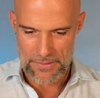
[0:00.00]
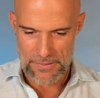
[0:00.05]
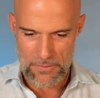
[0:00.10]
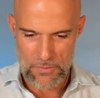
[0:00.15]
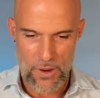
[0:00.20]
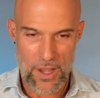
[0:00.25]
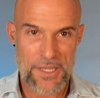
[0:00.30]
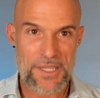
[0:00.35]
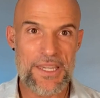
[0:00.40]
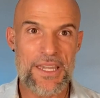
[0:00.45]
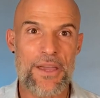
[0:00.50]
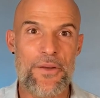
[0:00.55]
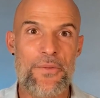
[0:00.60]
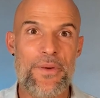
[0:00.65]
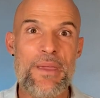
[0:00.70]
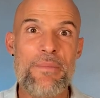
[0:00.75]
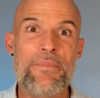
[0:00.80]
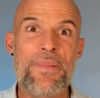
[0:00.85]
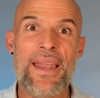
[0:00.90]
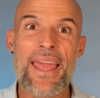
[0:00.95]
watching a
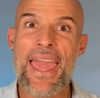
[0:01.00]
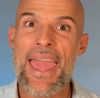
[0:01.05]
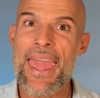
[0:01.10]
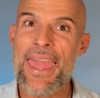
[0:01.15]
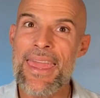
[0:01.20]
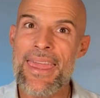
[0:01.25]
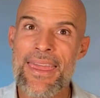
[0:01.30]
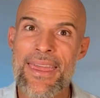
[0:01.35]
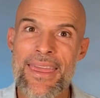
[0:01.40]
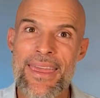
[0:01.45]
replay.